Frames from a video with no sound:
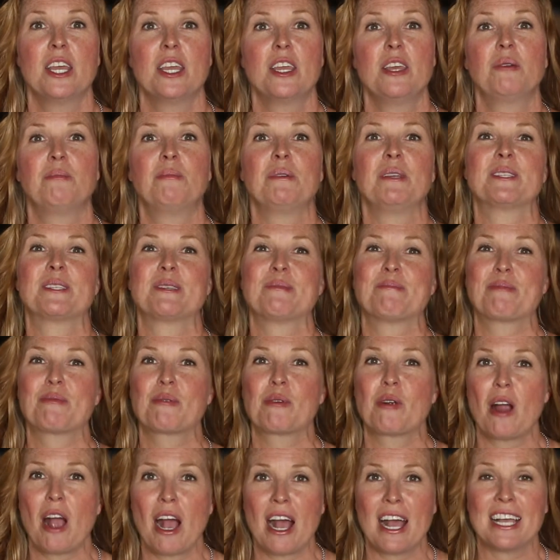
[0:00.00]
You'll be
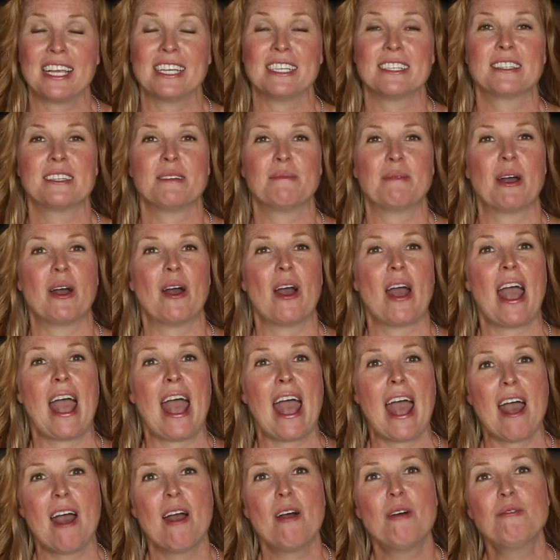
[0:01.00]
surprised about
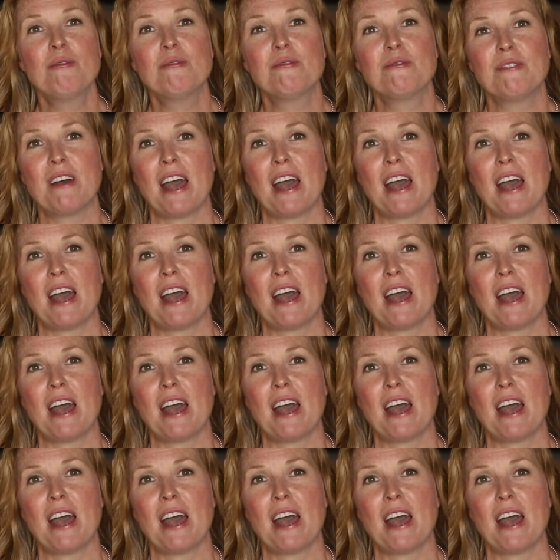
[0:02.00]
how